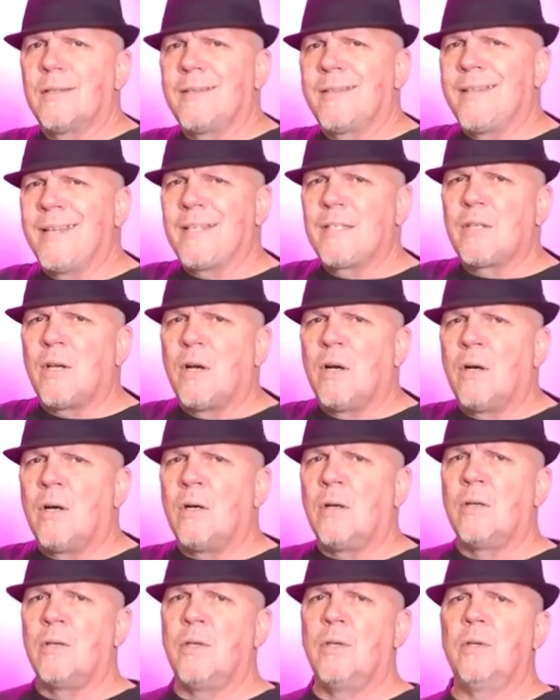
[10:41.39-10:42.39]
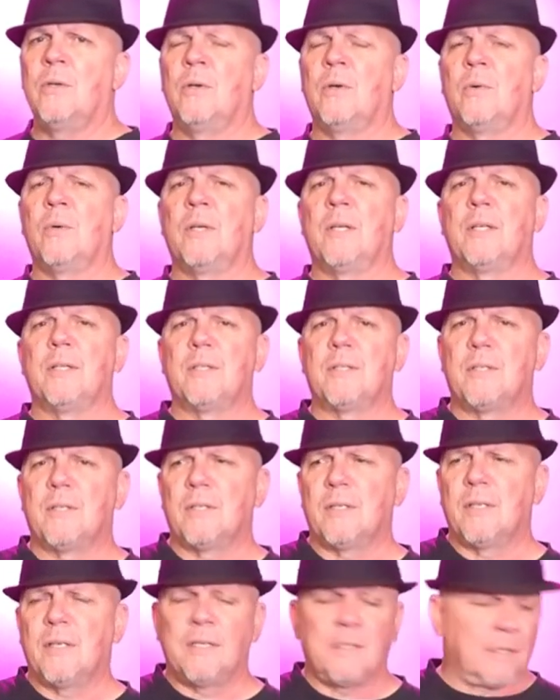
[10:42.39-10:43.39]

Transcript: That's all Hugo is, is